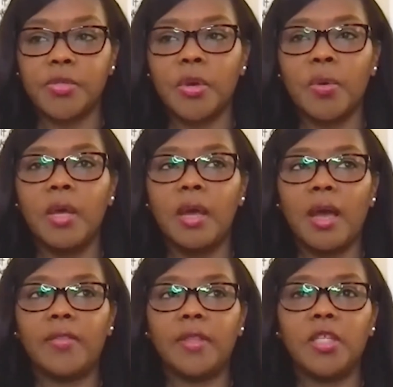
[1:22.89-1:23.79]
So
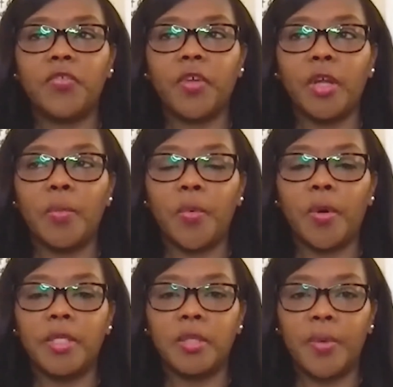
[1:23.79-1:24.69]
I think it's very
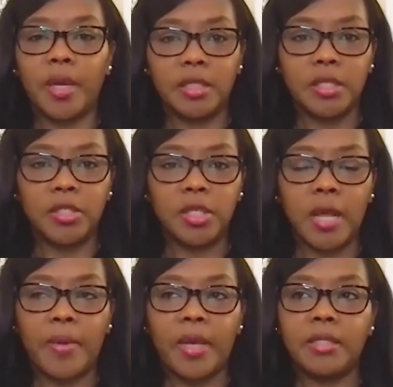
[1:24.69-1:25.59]
important to pay attention.
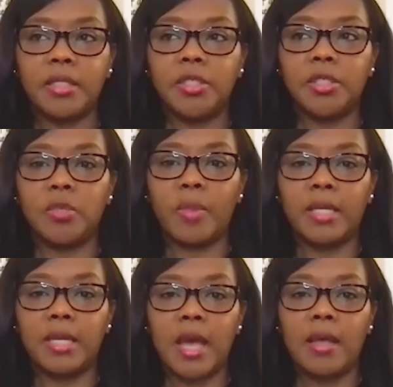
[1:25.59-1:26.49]
I pay attention to my
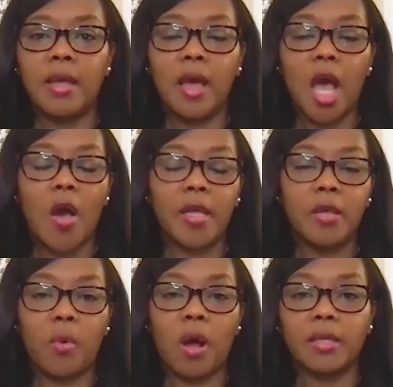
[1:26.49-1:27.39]
dad, how he
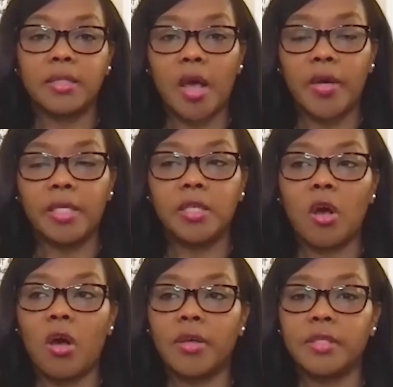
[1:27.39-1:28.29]
walks, how he
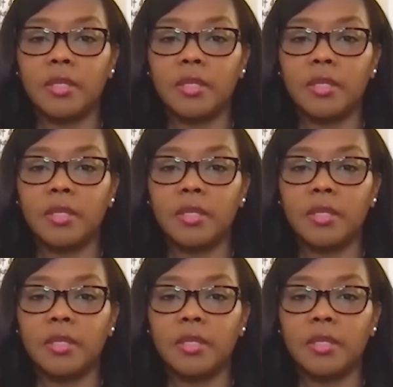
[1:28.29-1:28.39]
talks.